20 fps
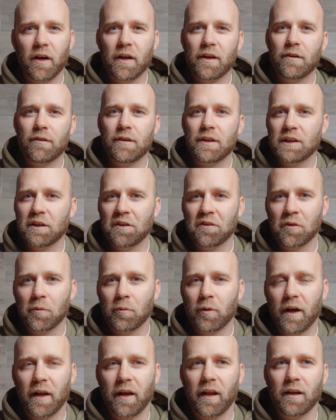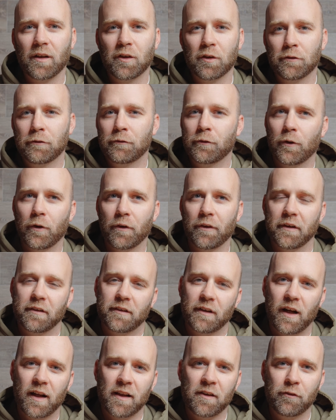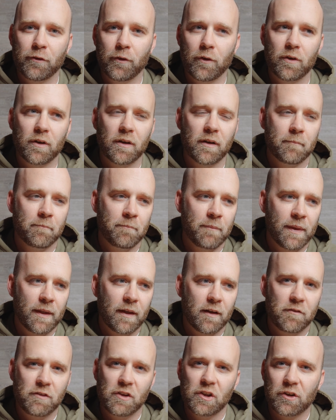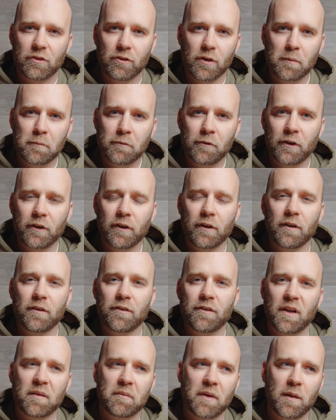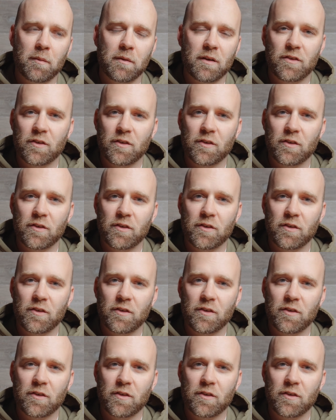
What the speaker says: I only use a wide angle for the dance floor, a few group photos and maybe